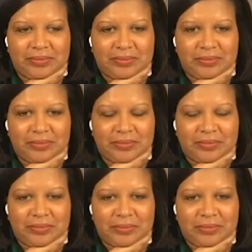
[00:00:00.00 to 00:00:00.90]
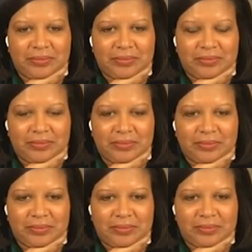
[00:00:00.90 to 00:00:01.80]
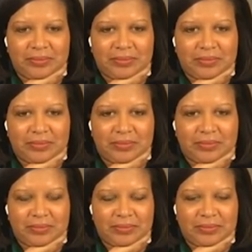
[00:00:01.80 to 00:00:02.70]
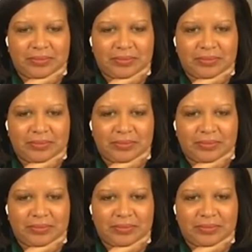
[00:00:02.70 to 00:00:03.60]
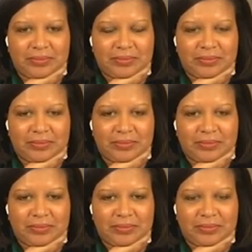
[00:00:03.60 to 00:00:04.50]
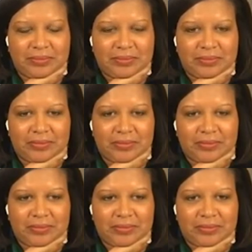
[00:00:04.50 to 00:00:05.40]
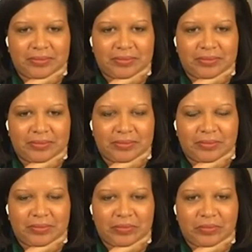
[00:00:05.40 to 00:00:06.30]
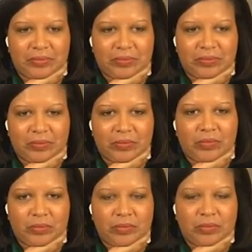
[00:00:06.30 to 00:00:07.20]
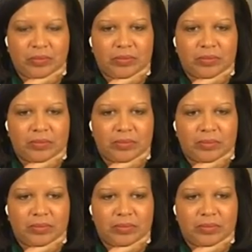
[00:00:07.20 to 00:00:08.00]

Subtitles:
This person isn't speaking.